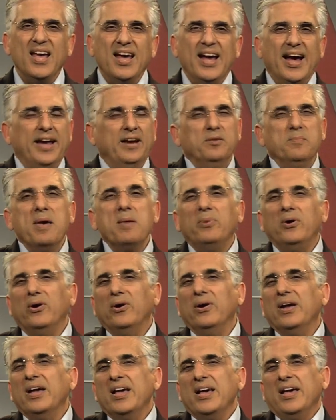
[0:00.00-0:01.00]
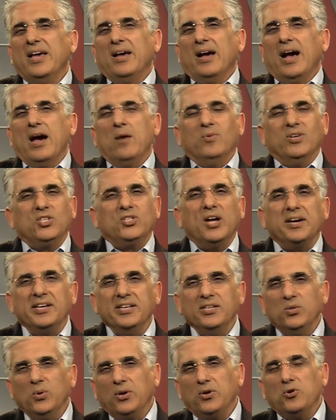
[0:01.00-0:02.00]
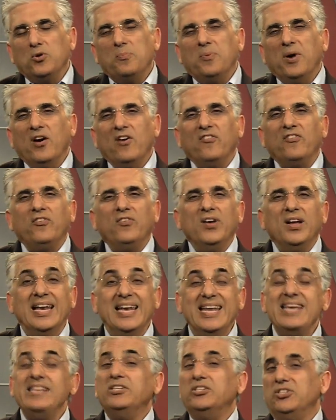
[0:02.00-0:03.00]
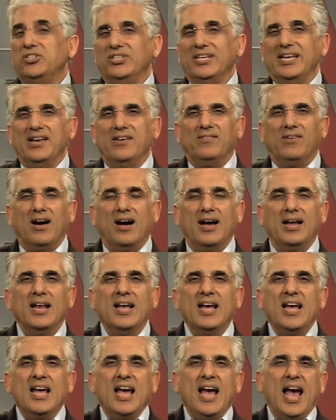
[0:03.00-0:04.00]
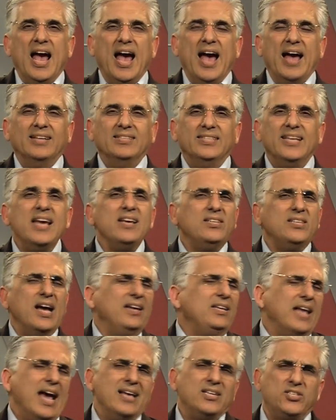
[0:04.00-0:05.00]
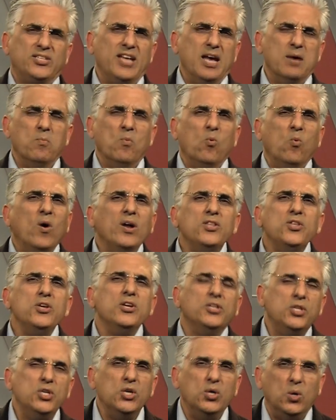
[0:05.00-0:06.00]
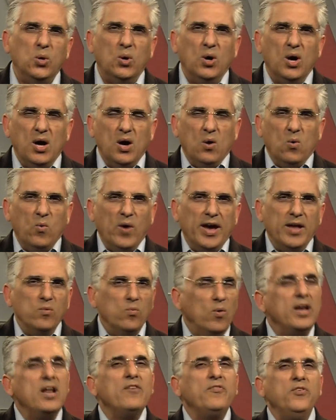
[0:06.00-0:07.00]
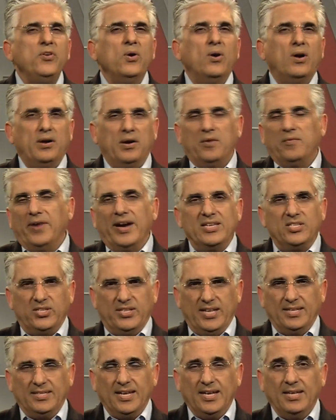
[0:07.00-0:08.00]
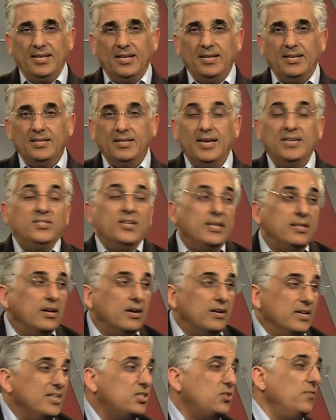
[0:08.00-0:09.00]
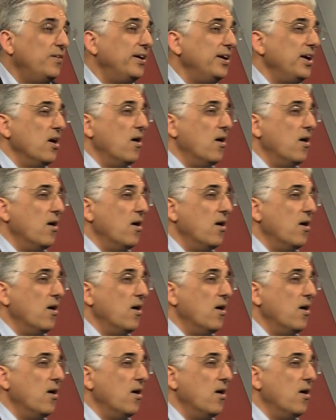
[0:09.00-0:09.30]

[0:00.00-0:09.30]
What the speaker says: I remember I was talking to a group of leaders in Iran, and I asked them, "What do you do when one of you are arrested?" They said it's very